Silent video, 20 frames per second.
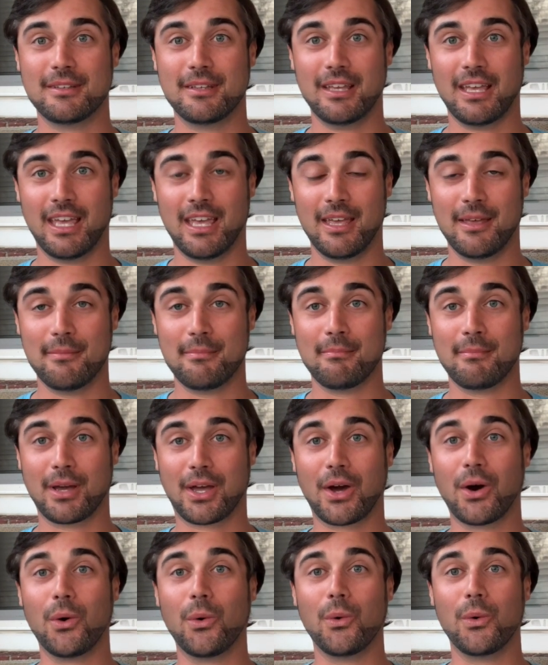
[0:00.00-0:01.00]

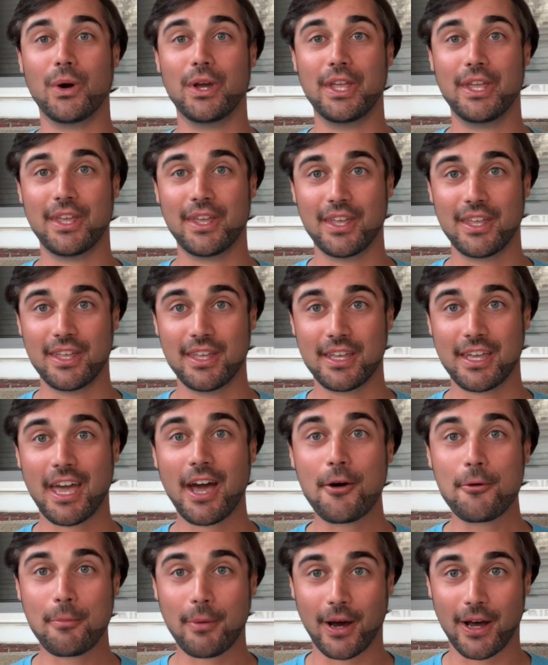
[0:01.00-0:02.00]
McCoy
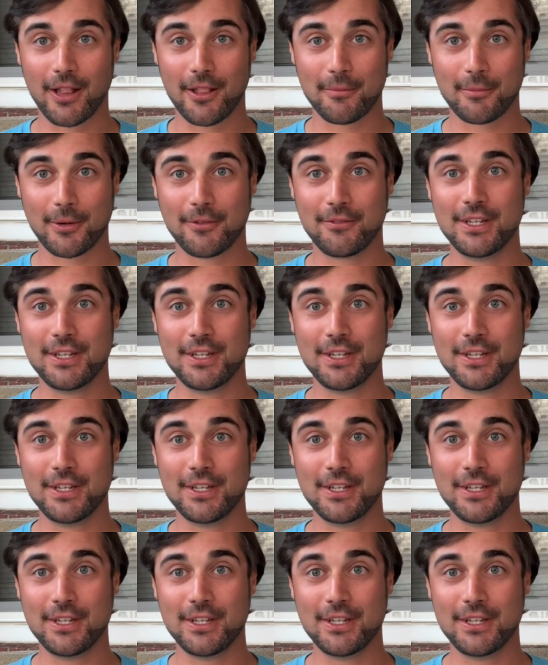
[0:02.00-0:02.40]
Copolymer